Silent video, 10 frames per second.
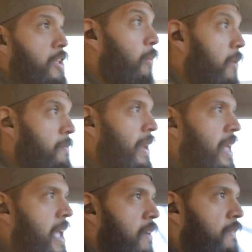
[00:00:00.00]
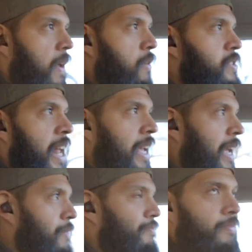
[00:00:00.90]
You wouldn't believe, it was like,
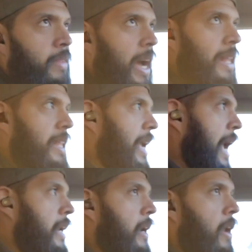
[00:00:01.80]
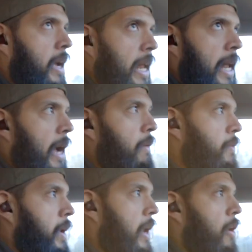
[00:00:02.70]
I think 8 o'clock at night
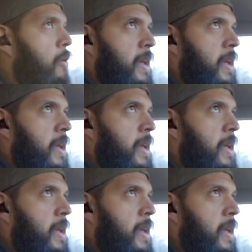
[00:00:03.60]
when we got home